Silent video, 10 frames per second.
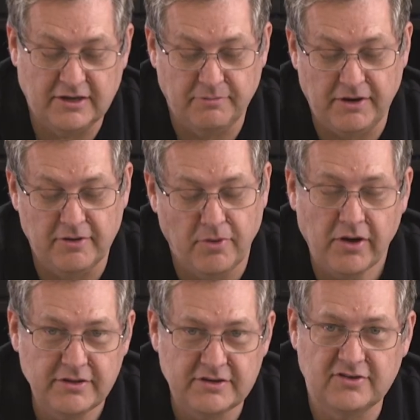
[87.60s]
bear in
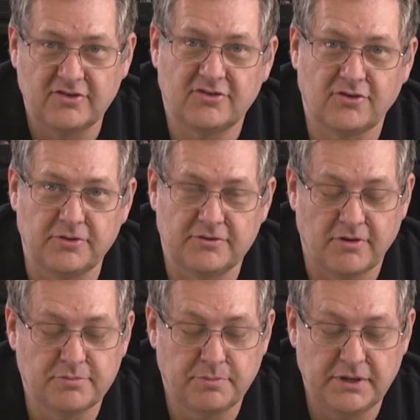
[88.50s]
mind this is a solid
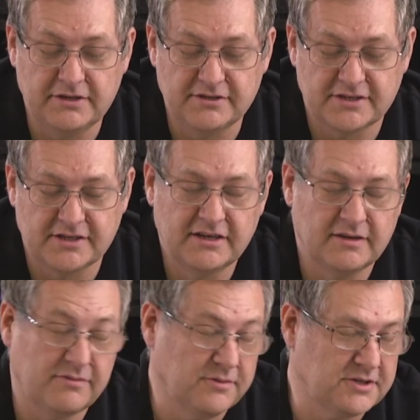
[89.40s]
rubber penis.
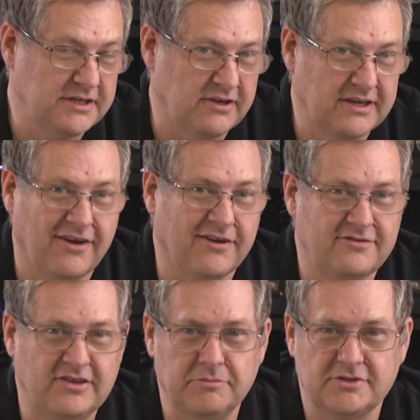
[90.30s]
Unfortunately, I
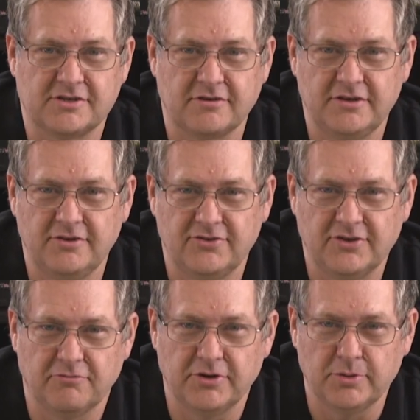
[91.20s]
can't demonstrate
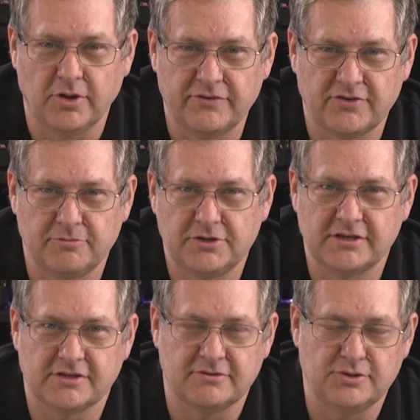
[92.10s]
using real life
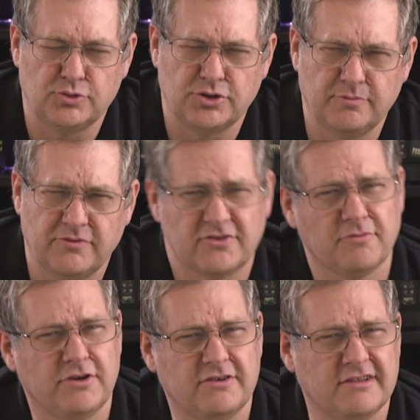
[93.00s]
subjects on YouTube. For some
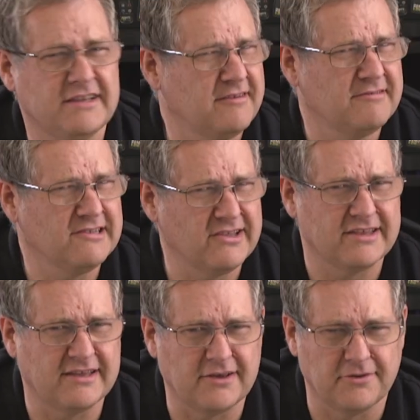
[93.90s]
reason, they don't
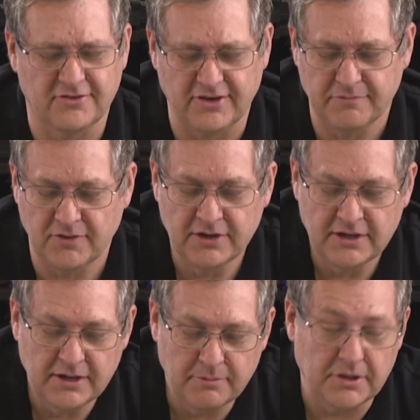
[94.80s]
like that concept.
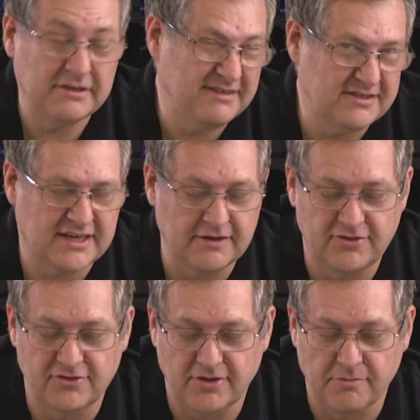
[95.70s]
But this gives
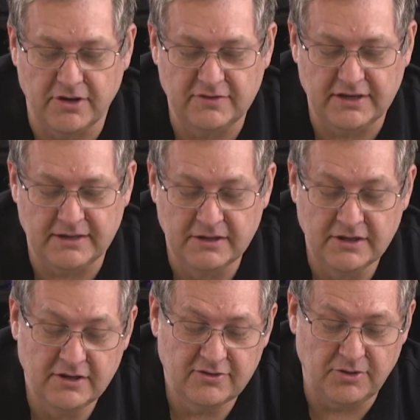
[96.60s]
you some idea.
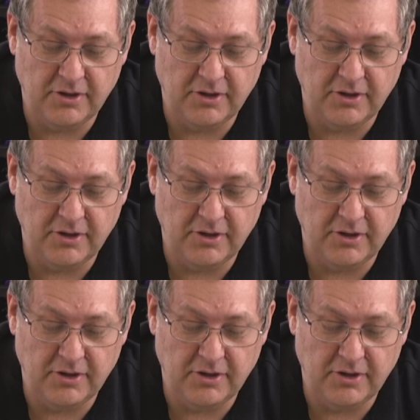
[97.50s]
So you